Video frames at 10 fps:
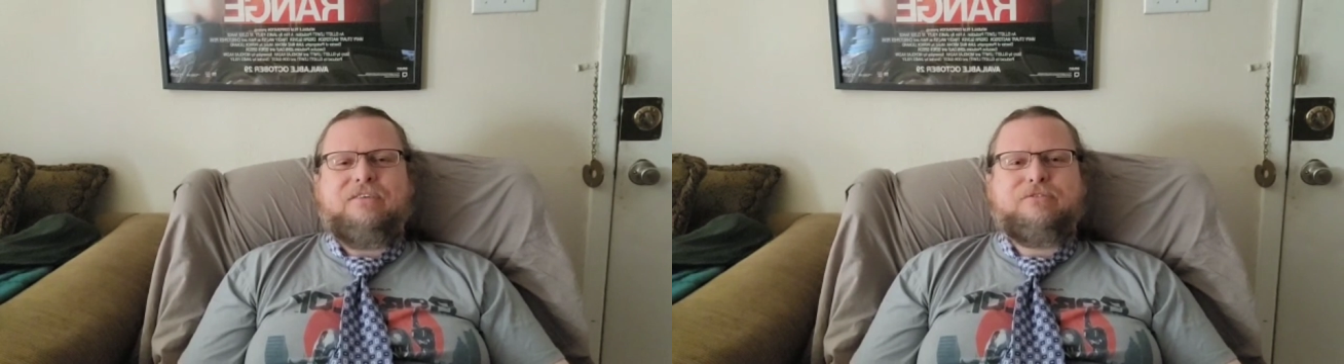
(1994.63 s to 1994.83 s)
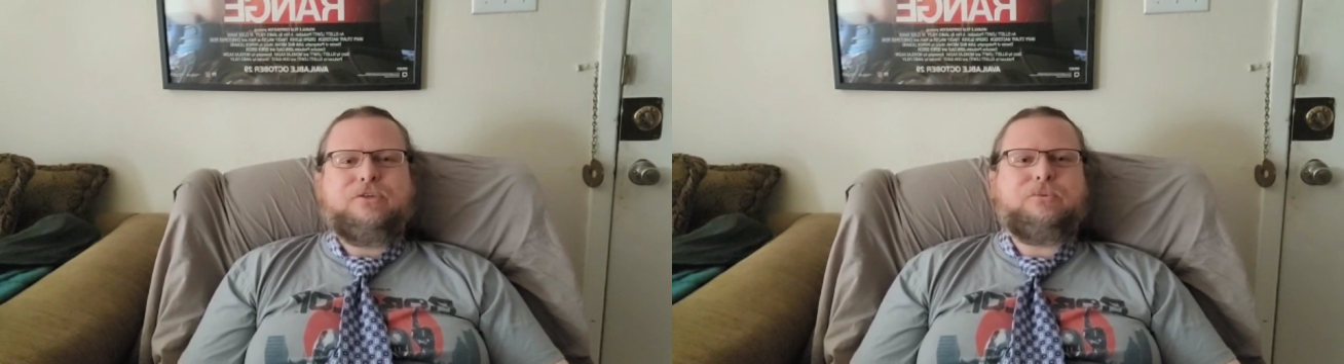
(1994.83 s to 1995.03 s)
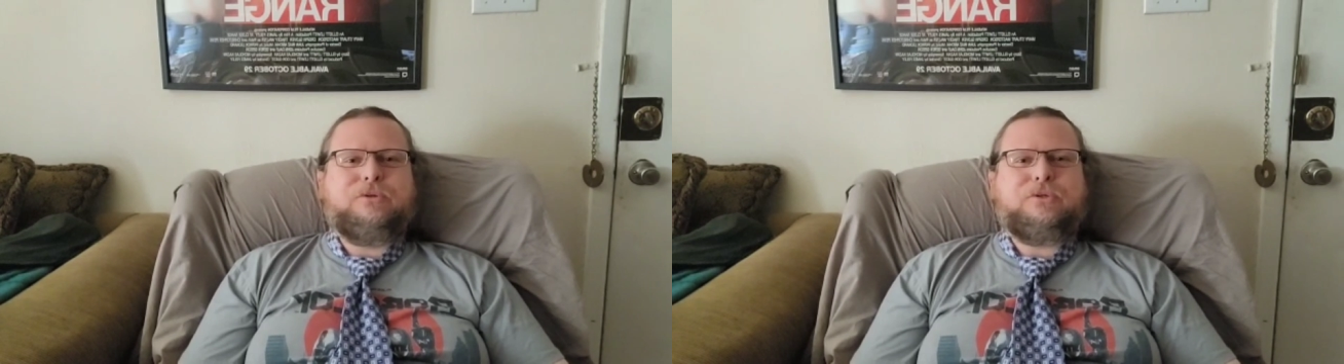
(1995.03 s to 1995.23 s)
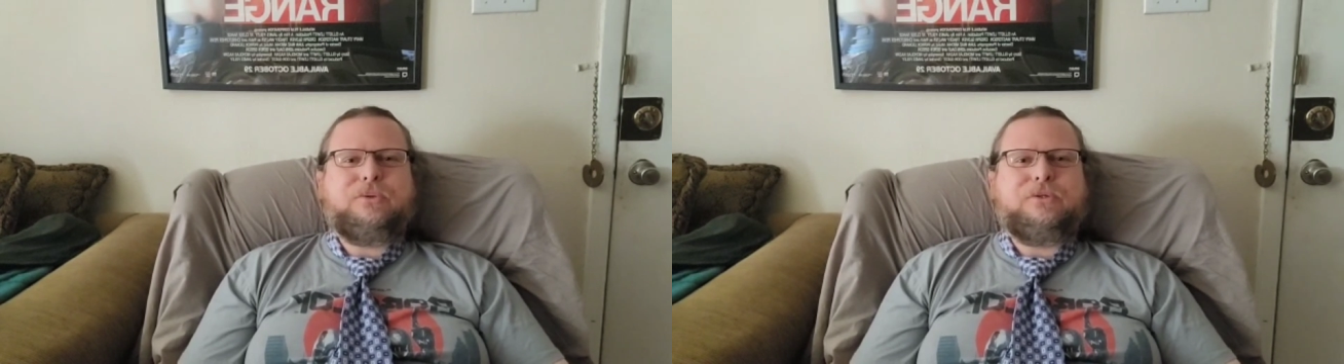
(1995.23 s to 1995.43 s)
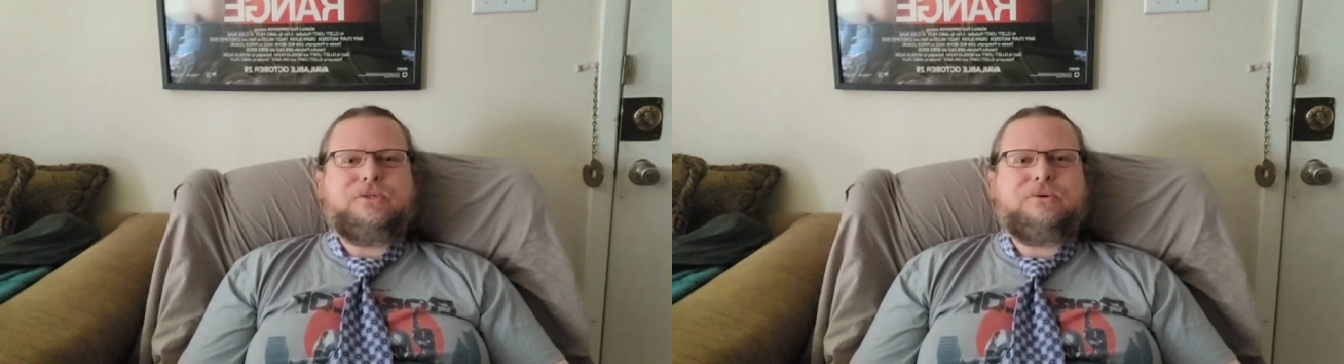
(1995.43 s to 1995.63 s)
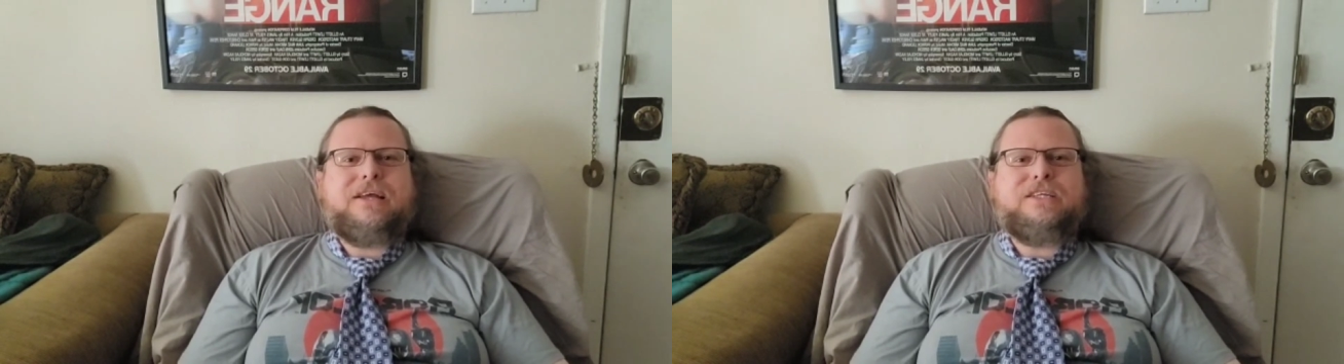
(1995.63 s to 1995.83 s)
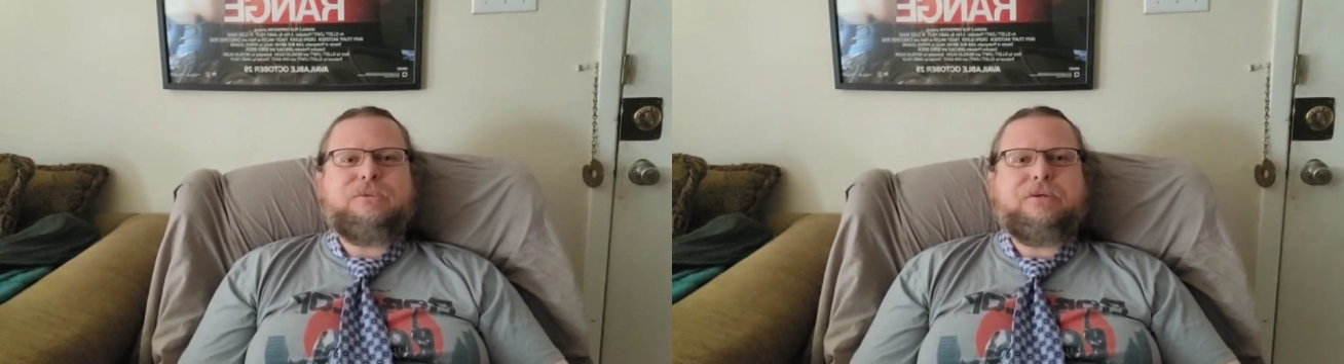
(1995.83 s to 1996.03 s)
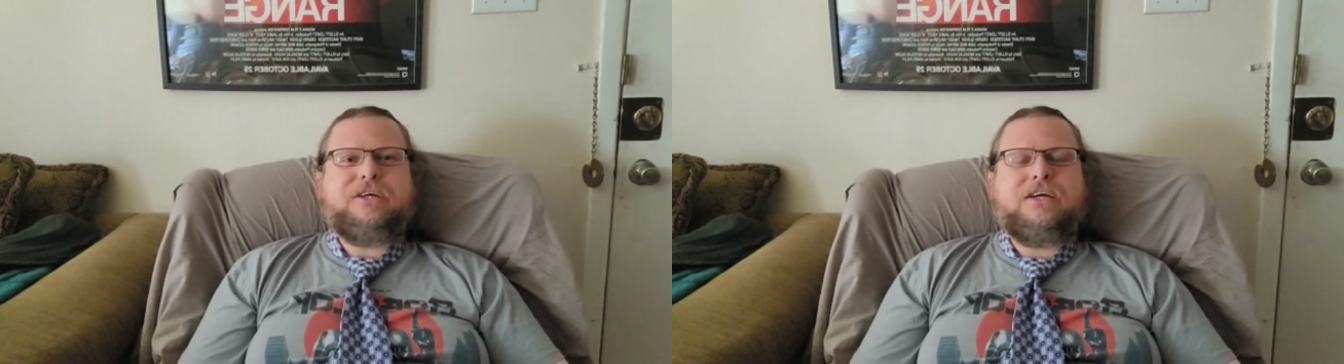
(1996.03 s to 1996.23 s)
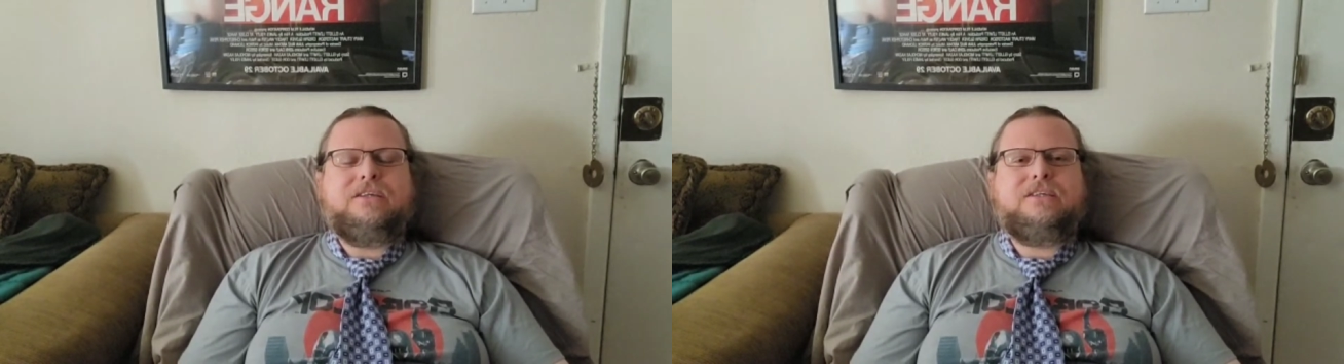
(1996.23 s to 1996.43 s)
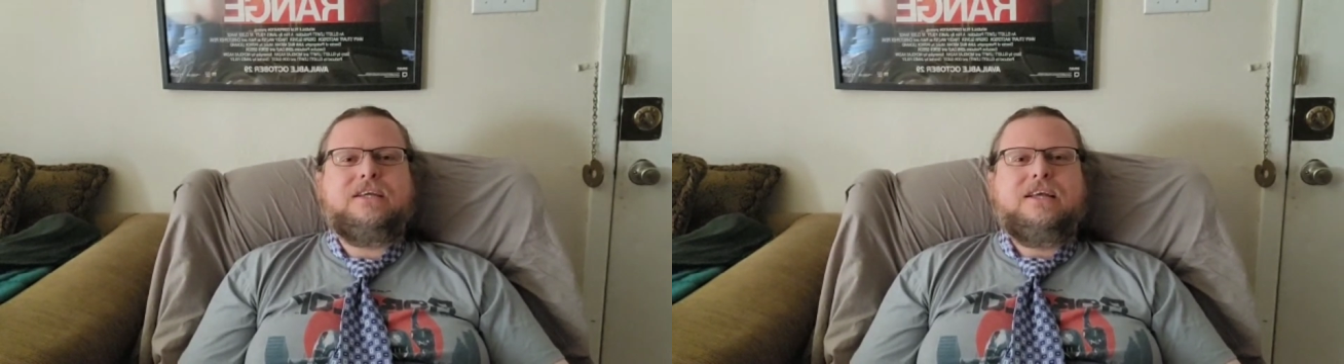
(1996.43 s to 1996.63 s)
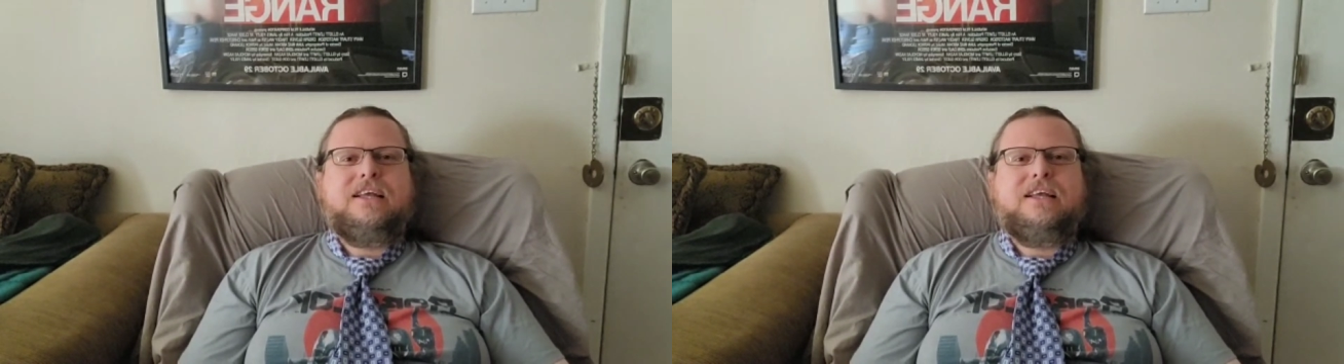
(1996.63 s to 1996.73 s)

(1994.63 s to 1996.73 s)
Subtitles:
First one's sort of strange because